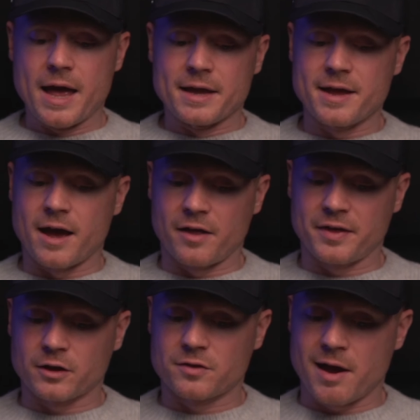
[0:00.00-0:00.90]
yeah, I
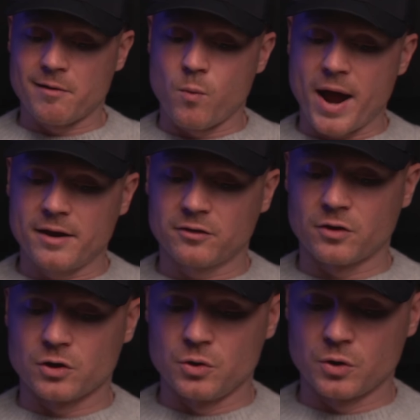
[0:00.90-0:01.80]
think there are ways
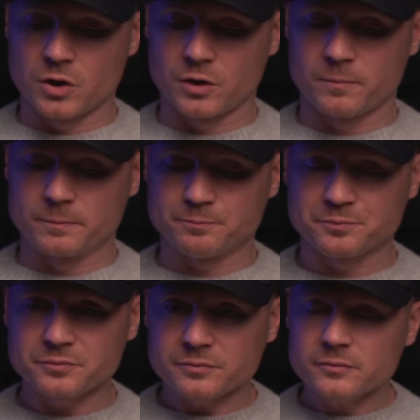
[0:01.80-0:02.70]
that you can
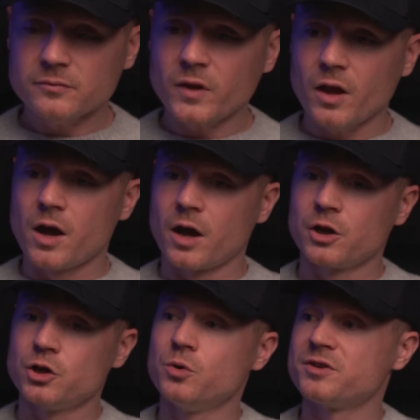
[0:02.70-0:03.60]

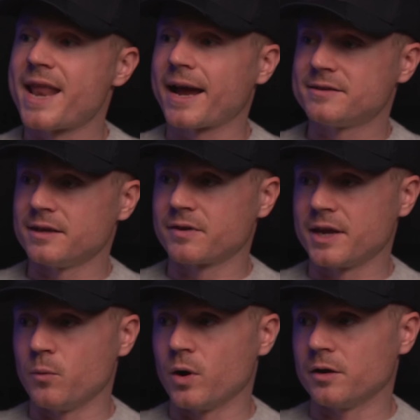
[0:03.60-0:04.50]
use negative
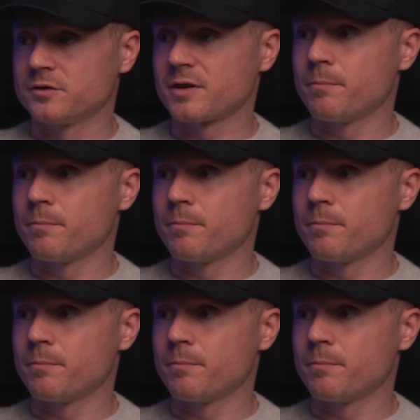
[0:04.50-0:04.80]
keywords to